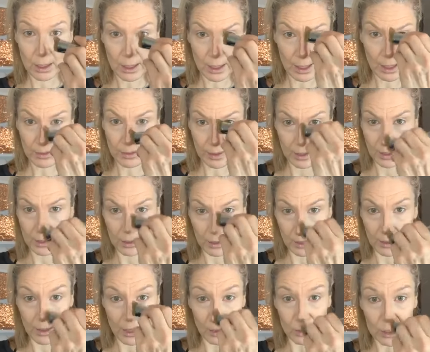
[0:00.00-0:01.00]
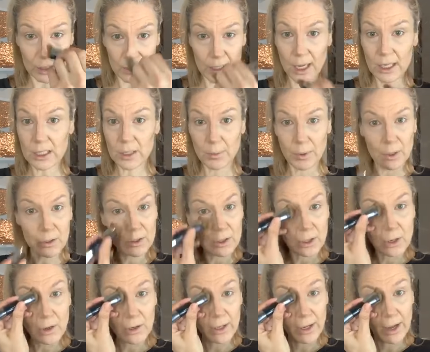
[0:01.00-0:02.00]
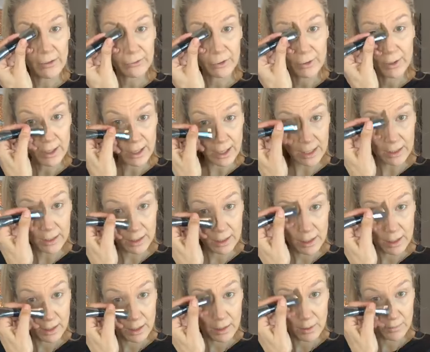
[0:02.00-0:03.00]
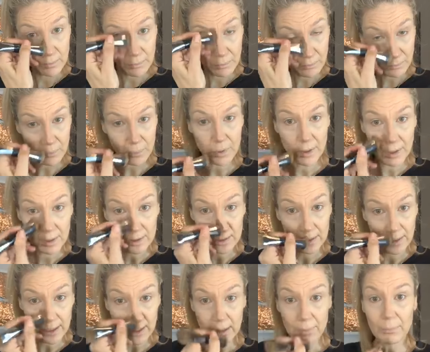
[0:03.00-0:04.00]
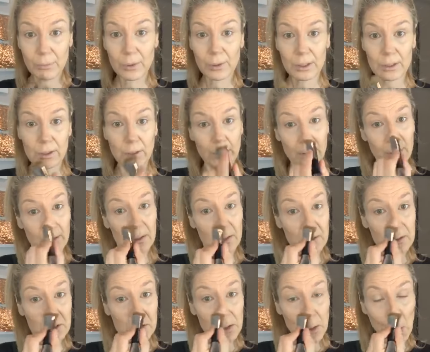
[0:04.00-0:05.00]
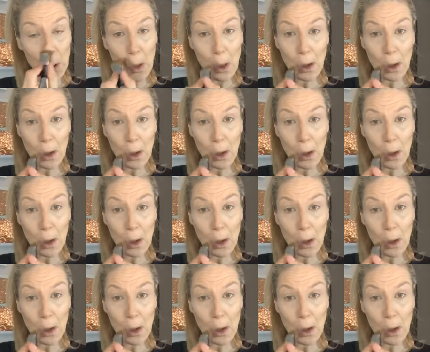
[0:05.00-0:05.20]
I think, and they're not supposed to call you after 9, but they get pretty darn close to it.